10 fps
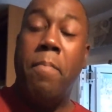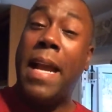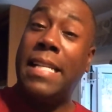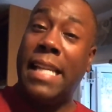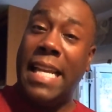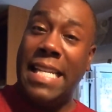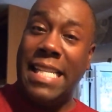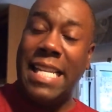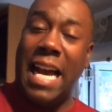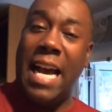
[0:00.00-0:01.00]
Mexican
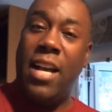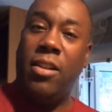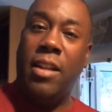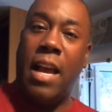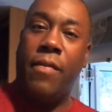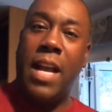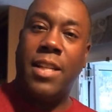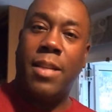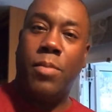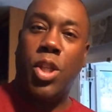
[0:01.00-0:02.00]
style. I've
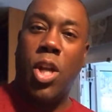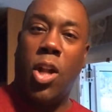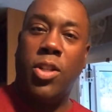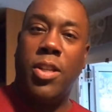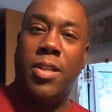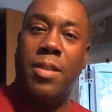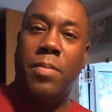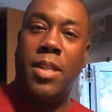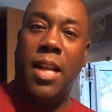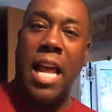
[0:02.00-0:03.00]
got some salsa,
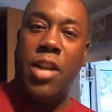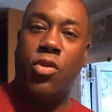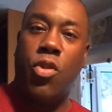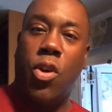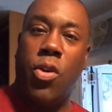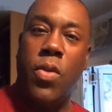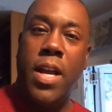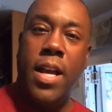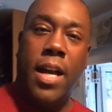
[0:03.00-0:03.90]
some cilantro